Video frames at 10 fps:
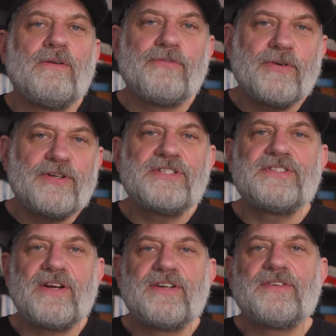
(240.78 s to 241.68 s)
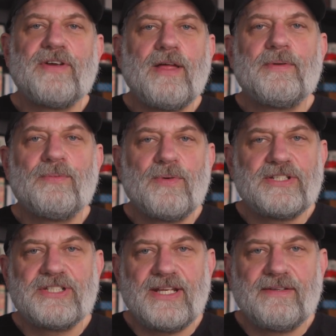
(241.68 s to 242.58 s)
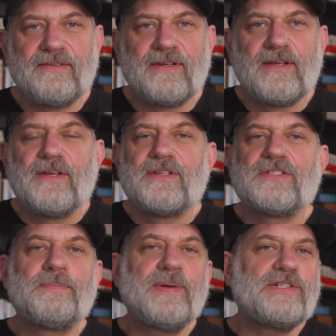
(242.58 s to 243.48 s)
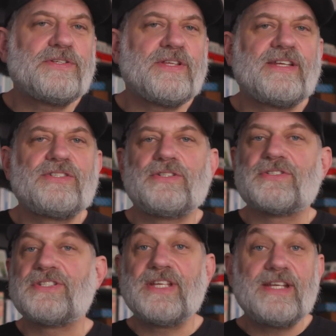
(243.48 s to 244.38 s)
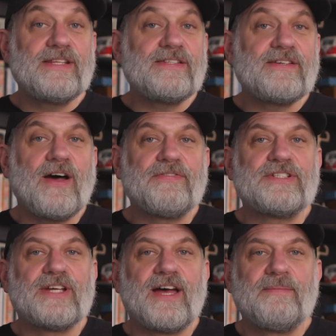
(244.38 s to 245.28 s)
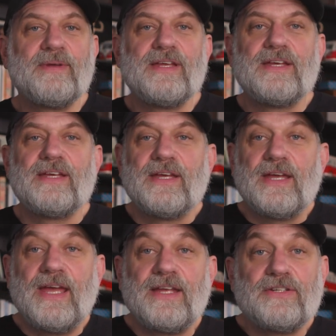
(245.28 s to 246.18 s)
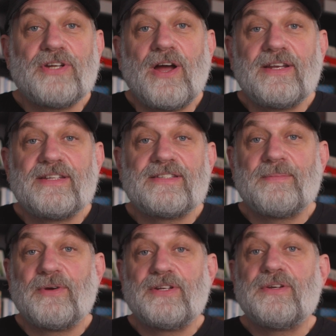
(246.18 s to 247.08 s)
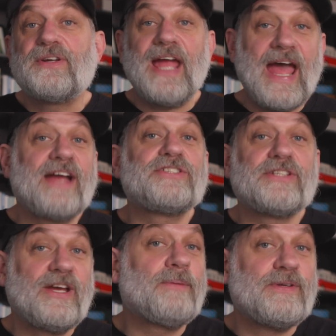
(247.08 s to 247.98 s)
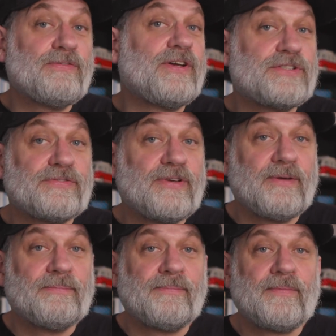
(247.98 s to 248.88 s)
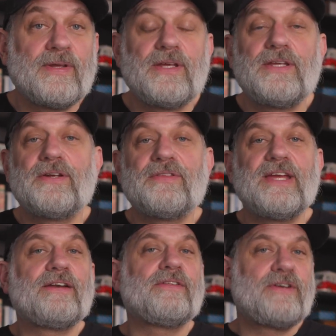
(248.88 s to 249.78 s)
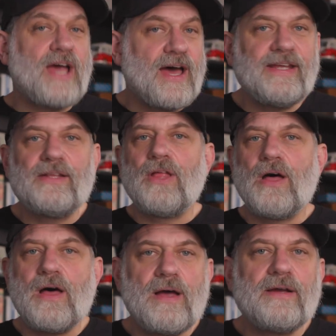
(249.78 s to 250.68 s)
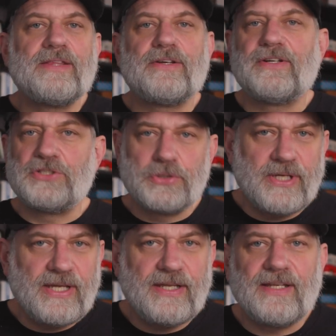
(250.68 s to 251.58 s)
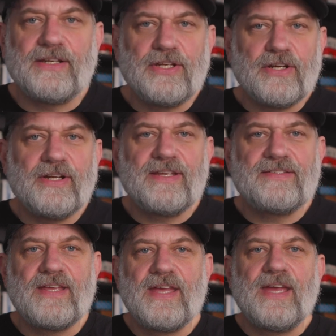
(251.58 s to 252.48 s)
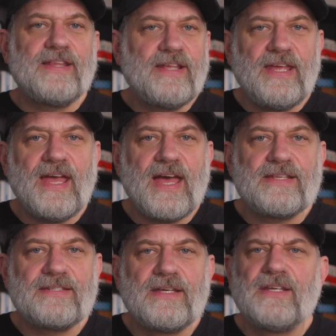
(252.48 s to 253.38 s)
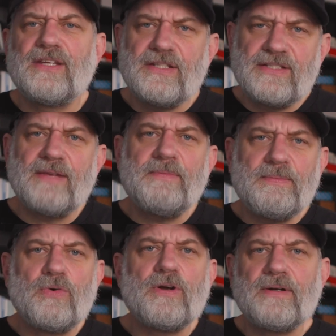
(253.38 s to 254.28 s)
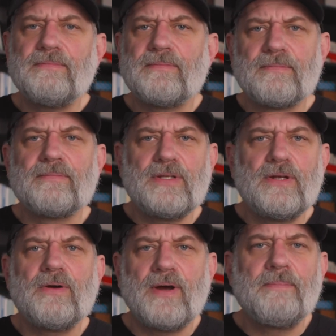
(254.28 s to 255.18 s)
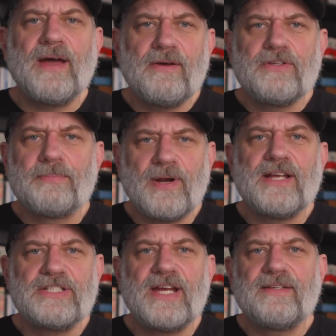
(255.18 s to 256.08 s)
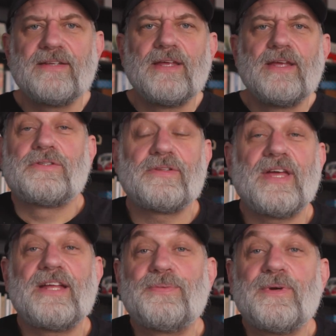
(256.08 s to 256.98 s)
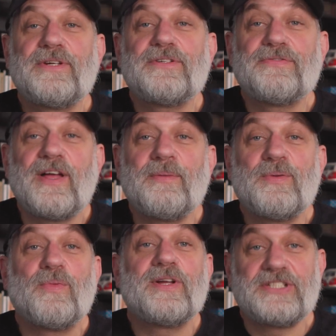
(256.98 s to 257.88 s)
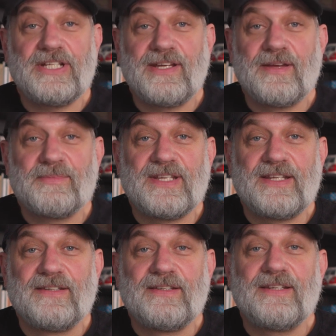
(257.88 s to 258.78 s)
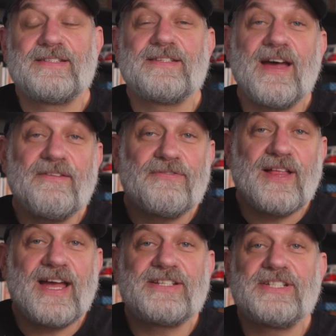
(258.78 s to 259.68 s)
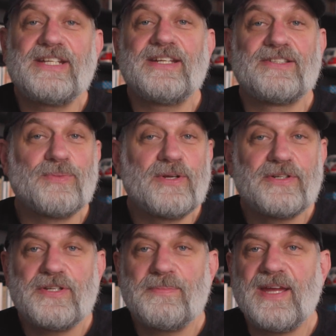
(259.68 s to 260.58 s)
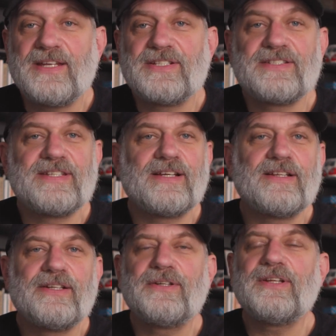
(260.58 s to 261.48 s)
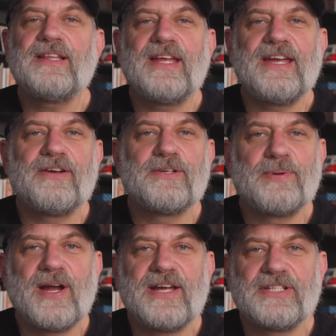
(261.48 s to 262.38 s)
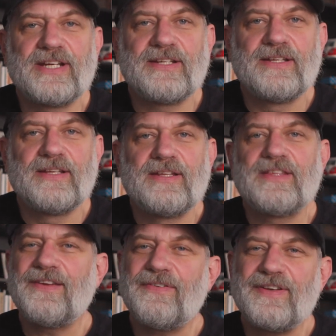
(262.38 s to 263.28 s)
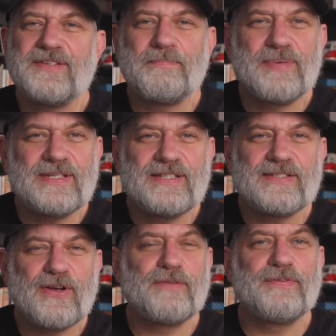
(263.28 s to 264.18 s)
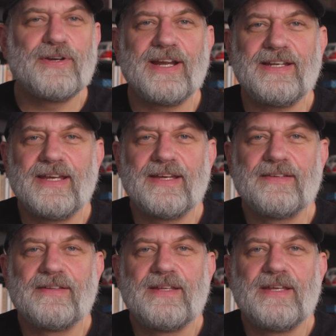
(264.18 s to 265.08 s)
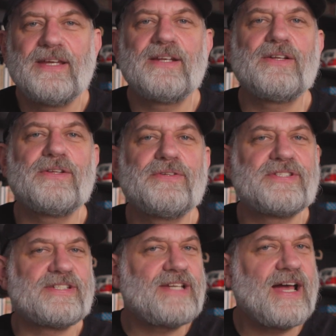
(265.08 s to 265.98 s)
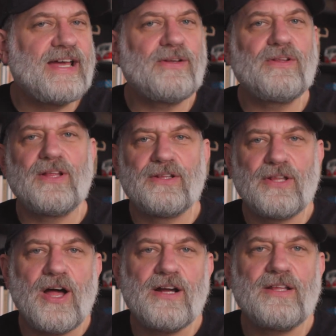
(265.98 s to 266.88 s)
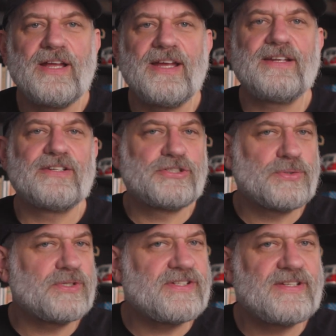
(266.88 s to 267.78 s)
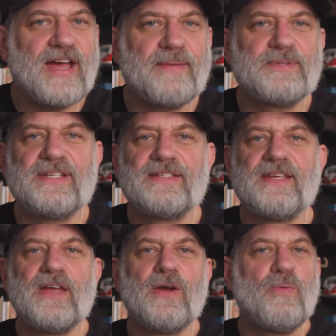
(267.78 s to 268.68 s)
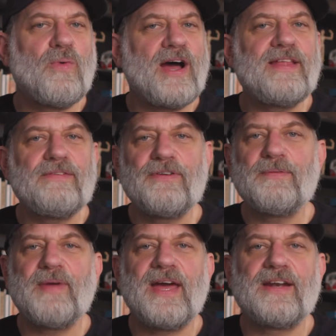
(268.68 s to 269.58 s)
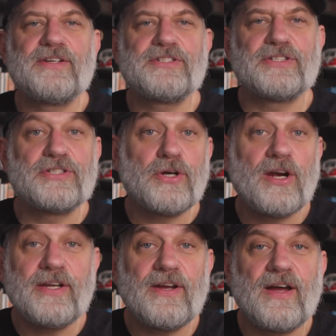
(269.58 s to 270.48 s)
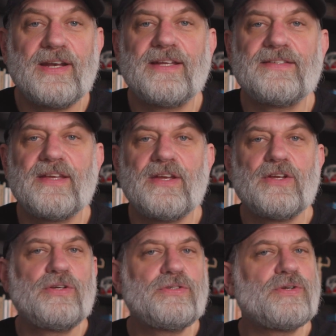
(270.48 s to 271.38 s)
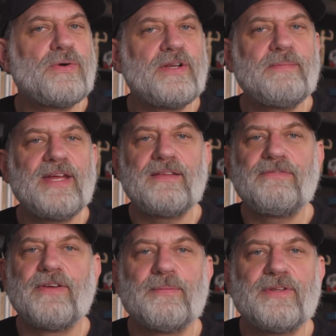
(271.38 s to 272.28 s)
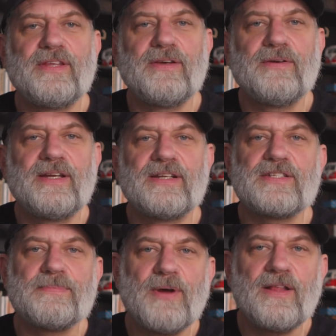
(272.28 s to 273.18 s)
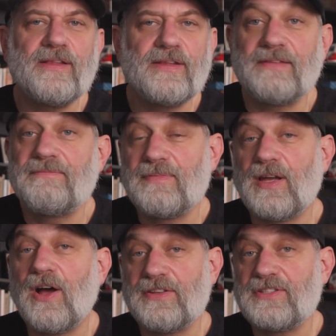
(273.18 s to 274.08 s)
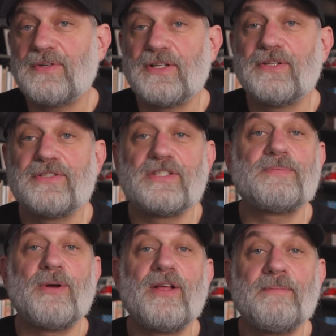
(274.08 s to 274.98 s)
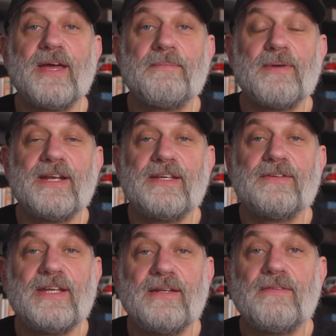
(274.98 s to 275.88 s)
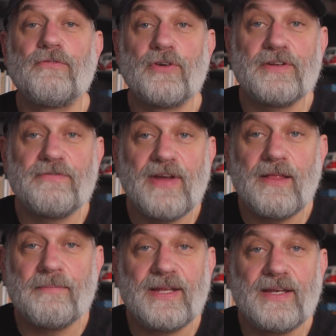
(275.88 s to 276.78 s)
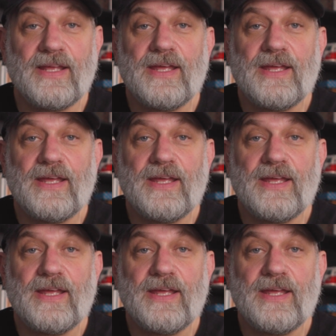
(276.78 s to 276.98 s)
First is our development one sheet. So picture this. You're sitting in this coffee shop and you're talking to someone who could actually help you fund your film. They're nodding along and they're intrigued and curious. And then they ask, can you send me more, about your project? So that's where your development one sheet comes in. It's not flashy. It's 1 or 2 pages that clearly lay out your project. Think of it as a business card for your idea. It includes the title, a logline, a short synopsis, why the film matters, your target audience, who's going to make the film with you, and also includes a small amount of money you need for development.